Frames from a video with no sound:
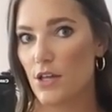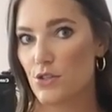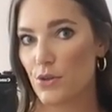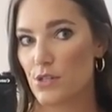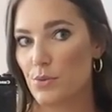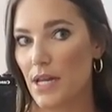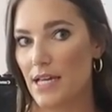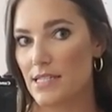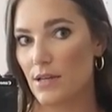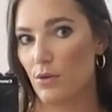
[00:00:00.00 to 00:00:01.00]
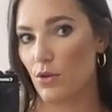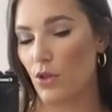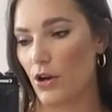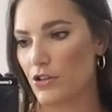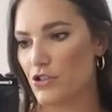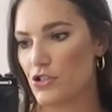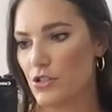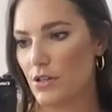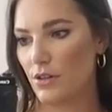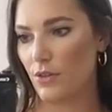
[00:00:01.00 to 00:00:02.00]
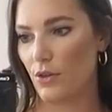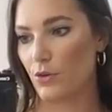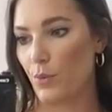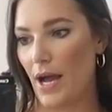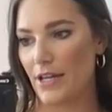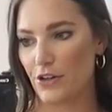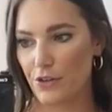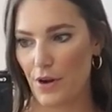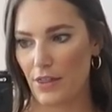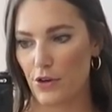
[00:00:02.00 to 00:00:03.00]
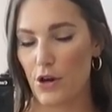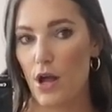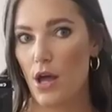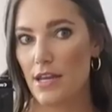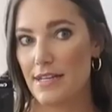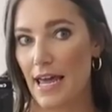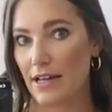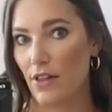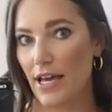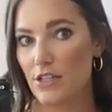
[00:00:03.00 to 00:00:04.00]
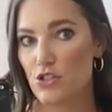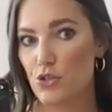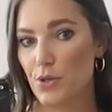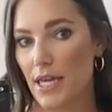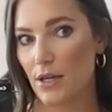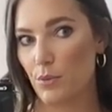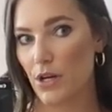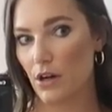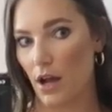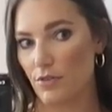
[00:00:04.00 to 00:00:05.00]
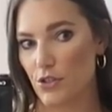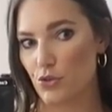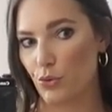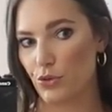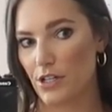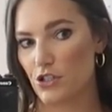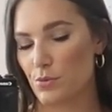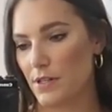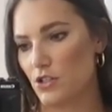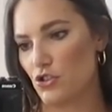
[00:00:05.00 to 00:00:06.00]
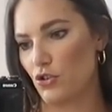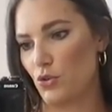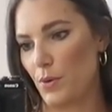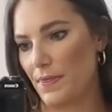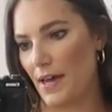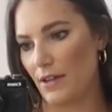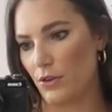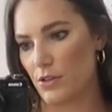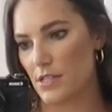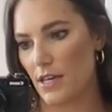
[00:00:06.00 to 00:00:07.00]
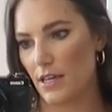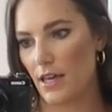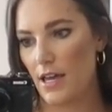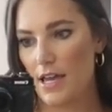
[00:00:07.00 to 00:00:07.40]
So this one has a large, or wider rather, neckline, so you can wear it off the shoulder. I just wanted to show you what that looks like.